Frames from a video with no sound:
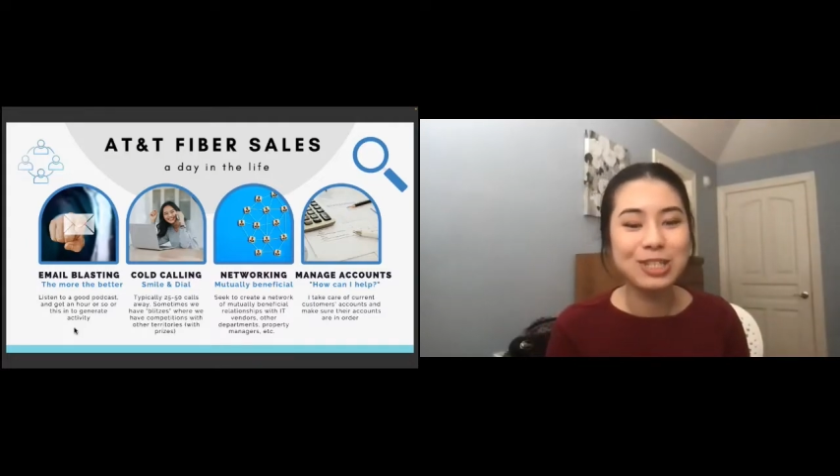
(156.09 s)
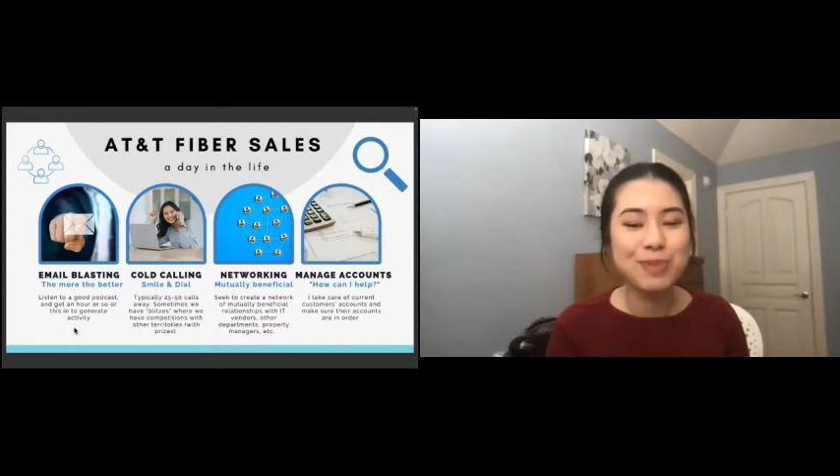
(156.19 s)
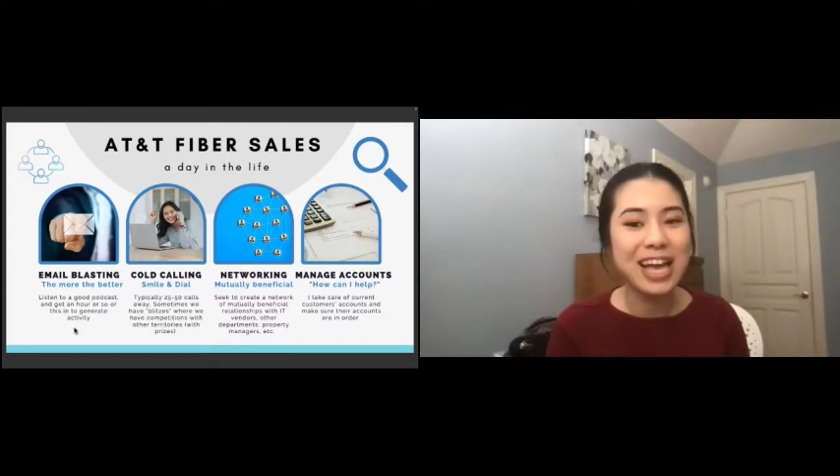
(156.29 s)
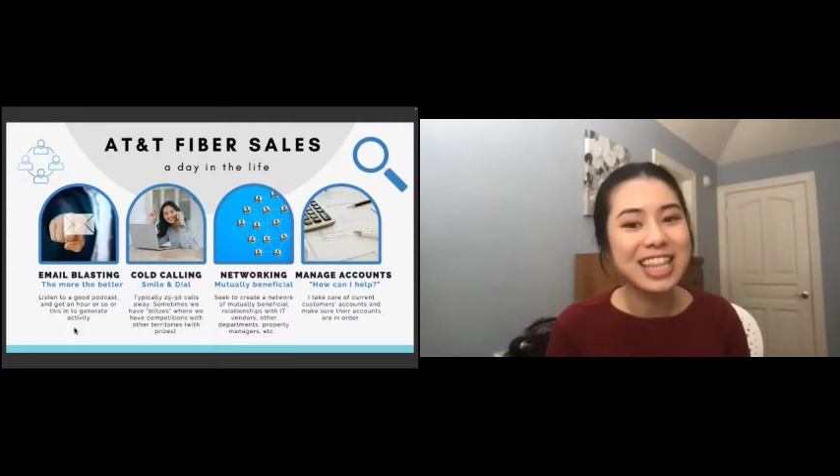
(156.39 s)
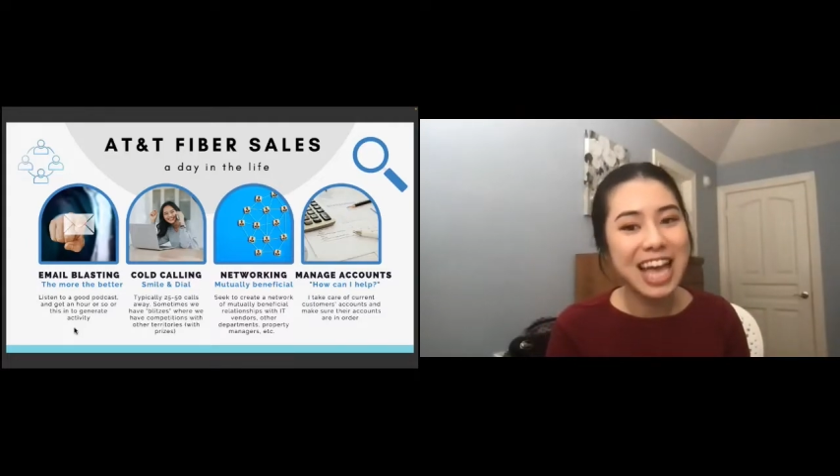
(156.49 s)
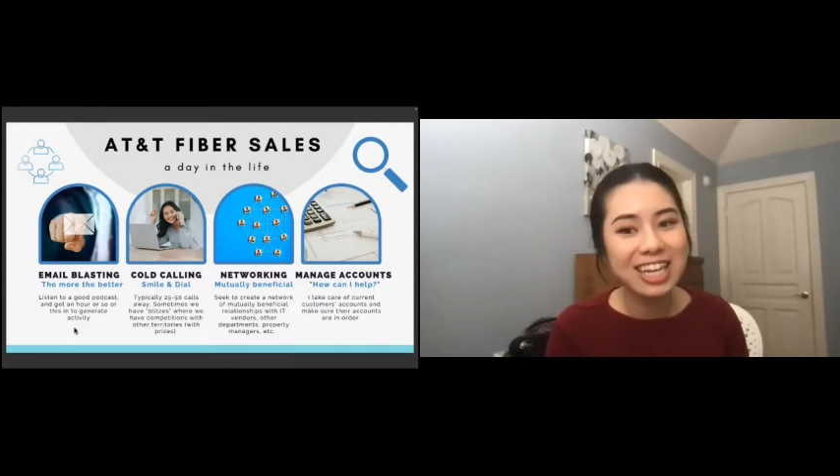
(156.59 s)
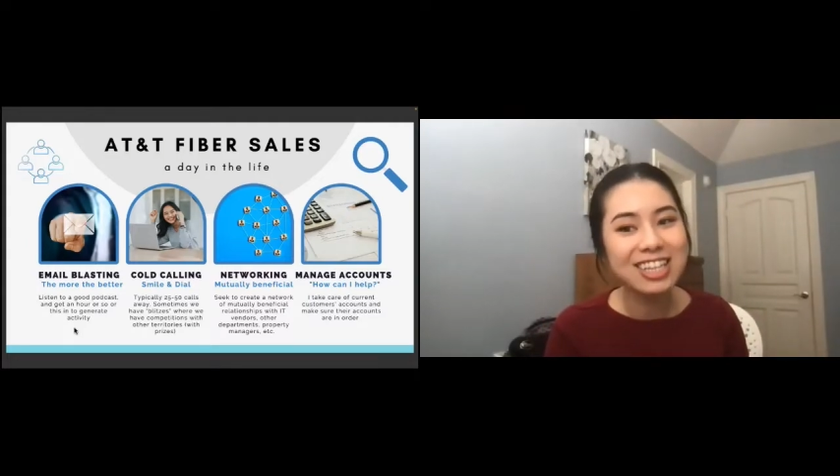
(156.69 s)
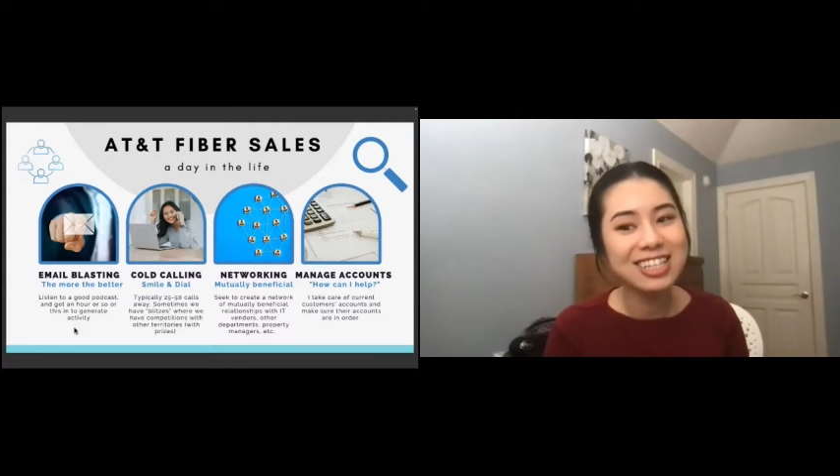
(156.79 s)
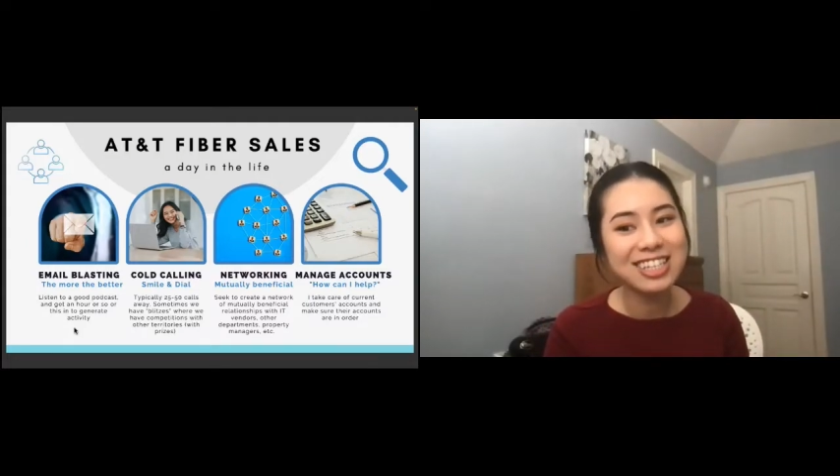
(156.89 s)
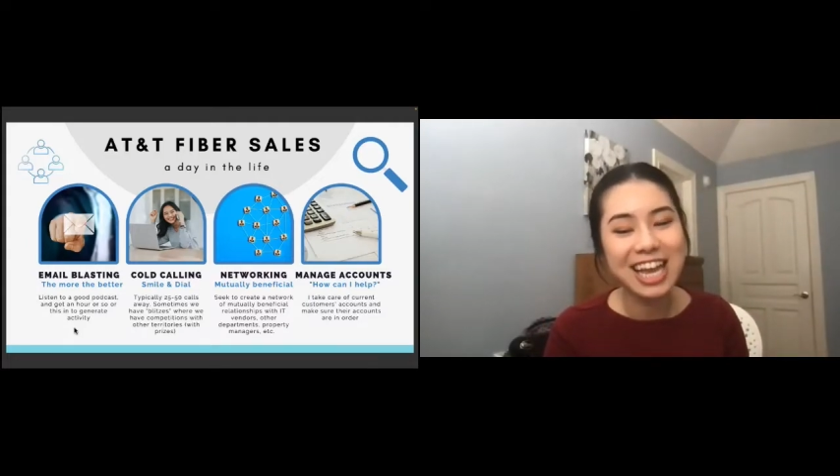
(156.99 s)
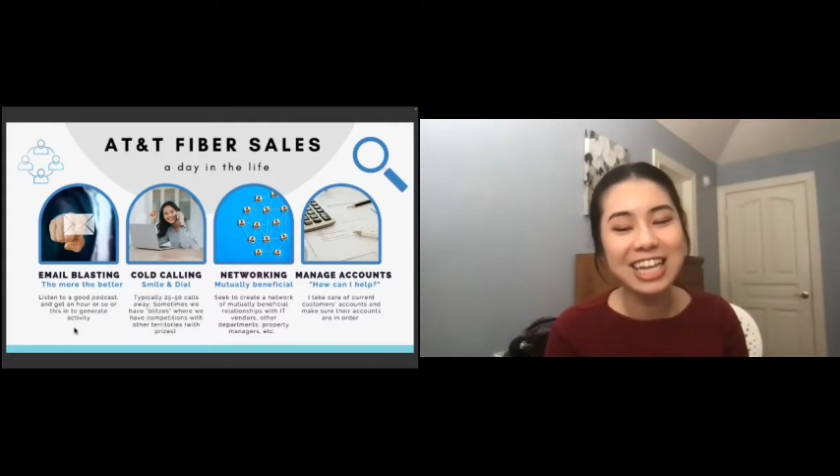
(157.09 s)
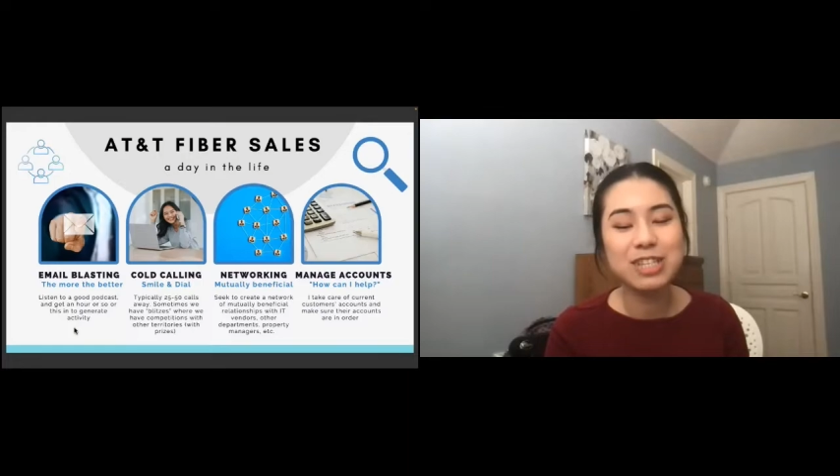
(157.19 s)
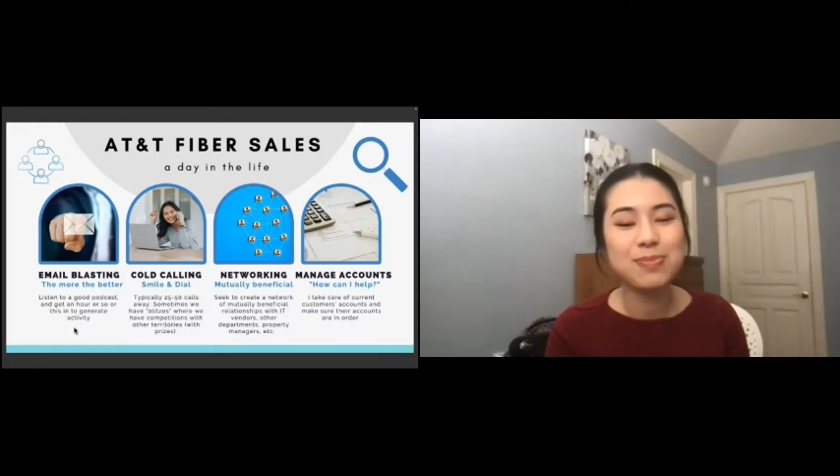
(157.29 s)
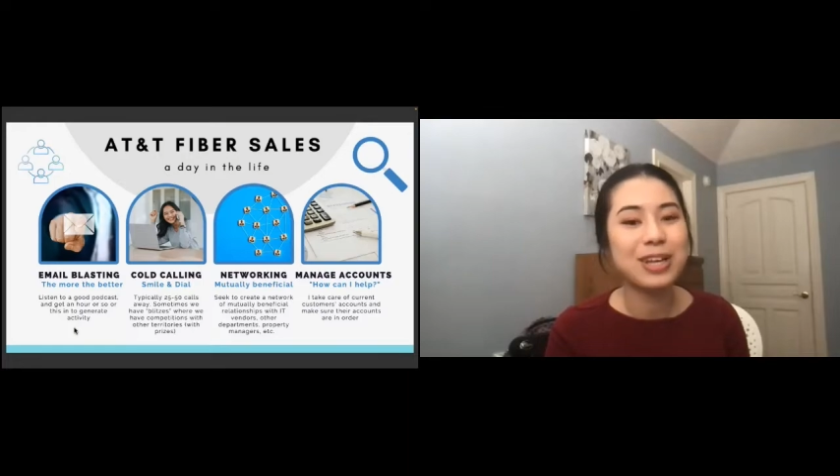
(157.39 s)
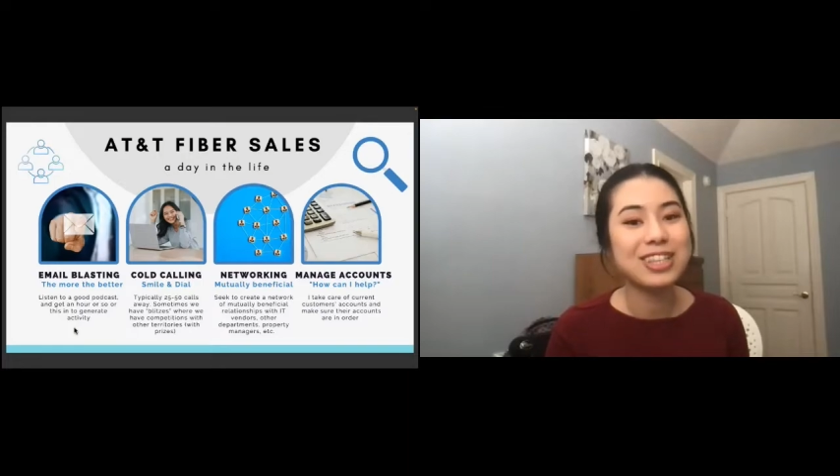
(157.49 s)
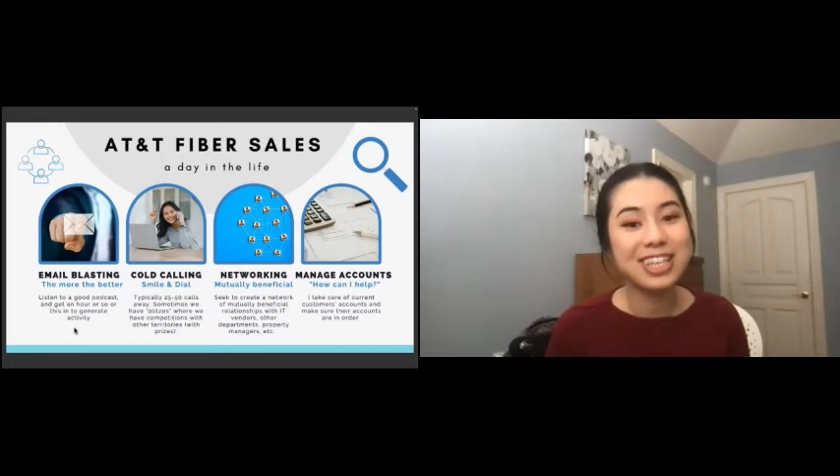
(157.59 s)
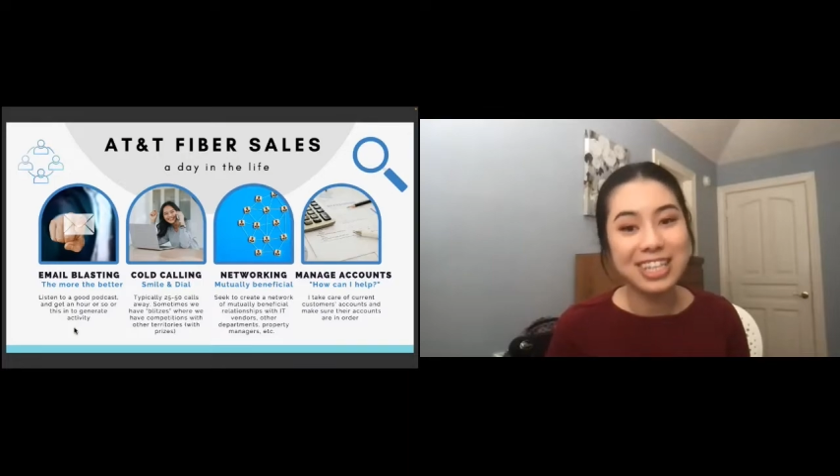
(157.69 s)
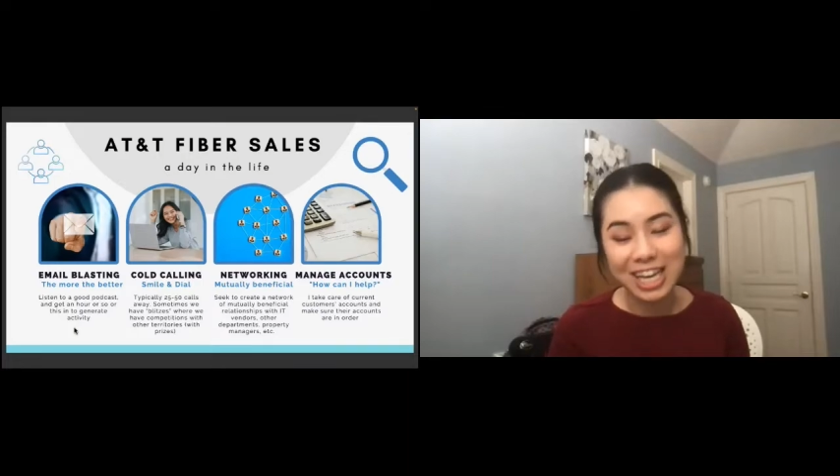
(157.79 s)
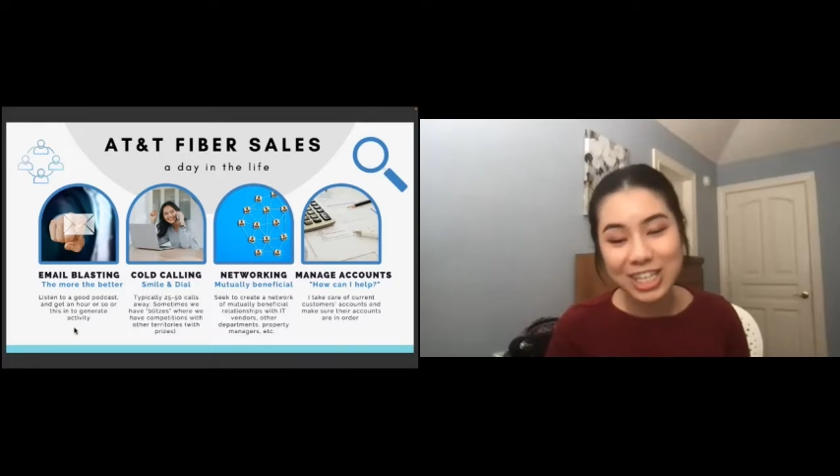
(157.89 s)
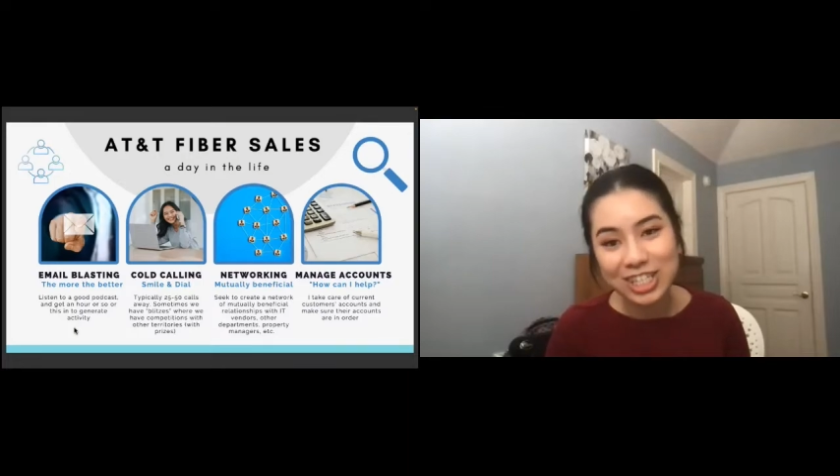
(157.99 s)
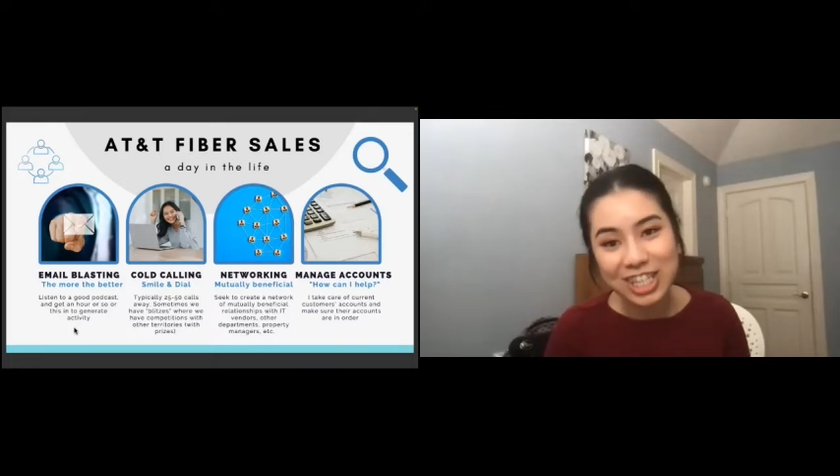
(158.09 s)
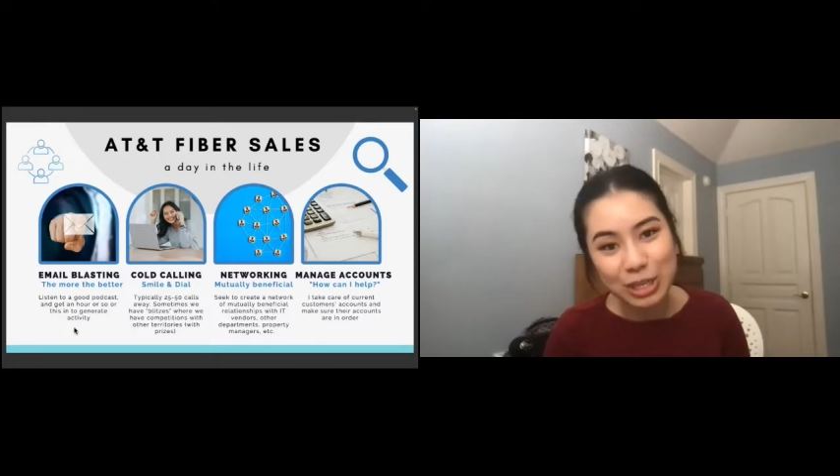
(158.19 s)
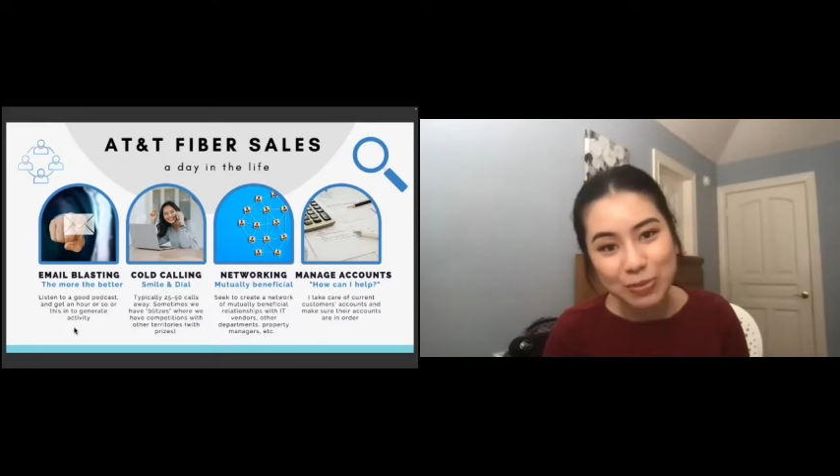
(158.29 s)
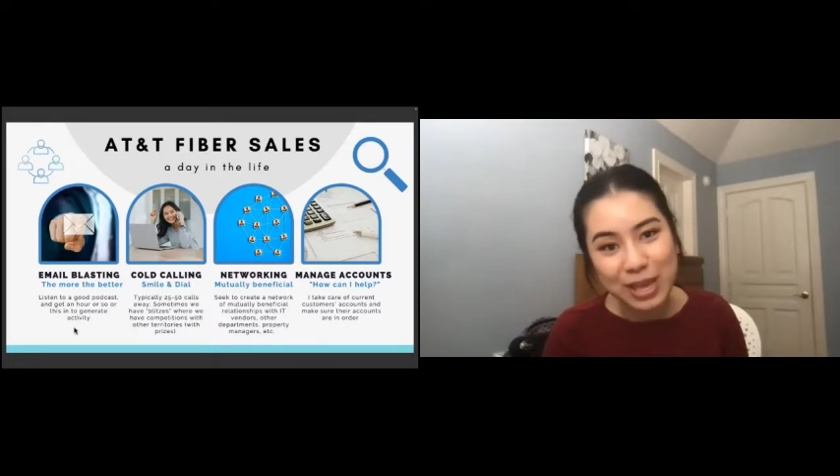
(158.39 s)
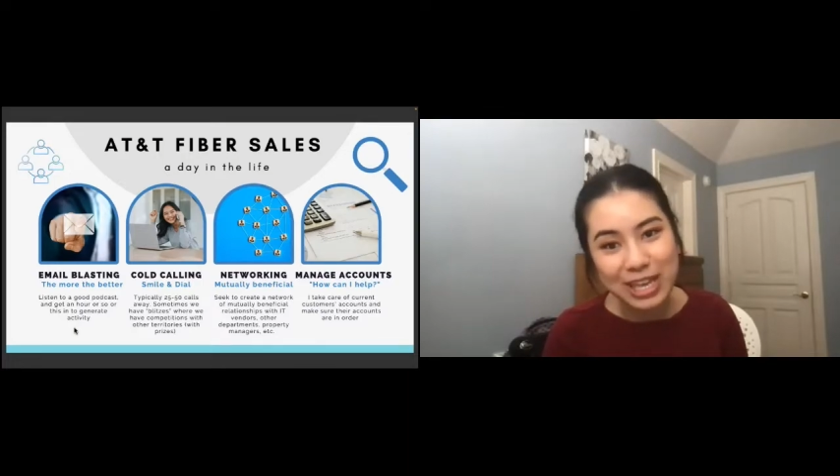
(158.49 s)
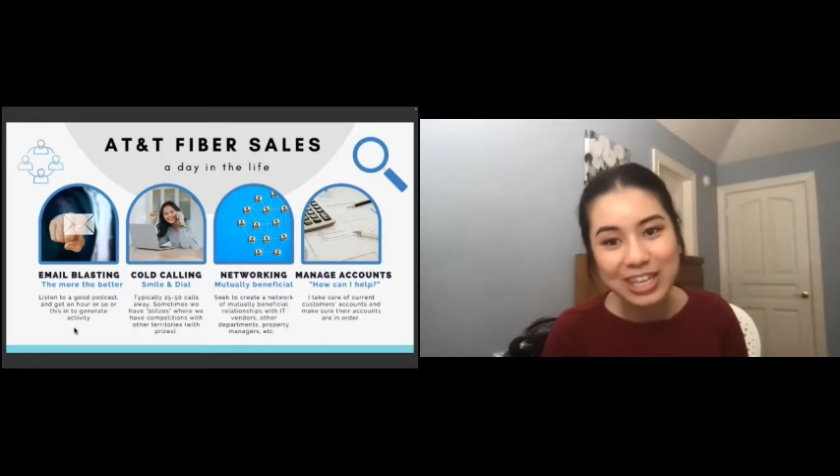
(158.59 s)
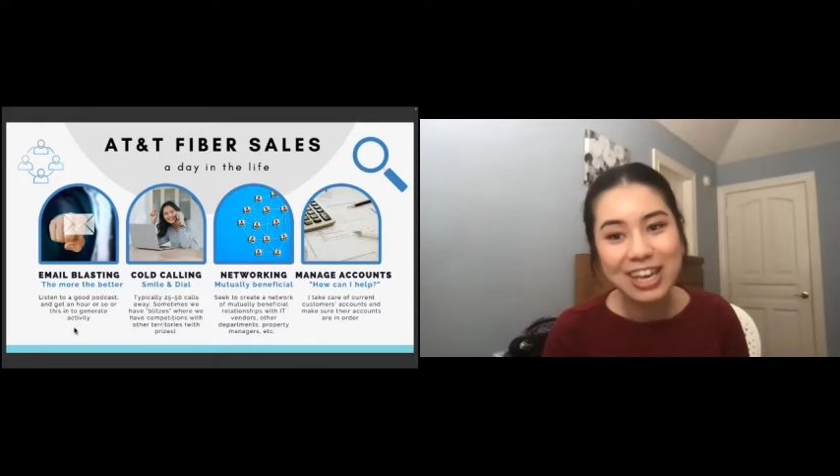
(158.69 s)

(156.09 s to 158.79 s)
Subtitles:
But at the end of the day, it's about the connection that you make,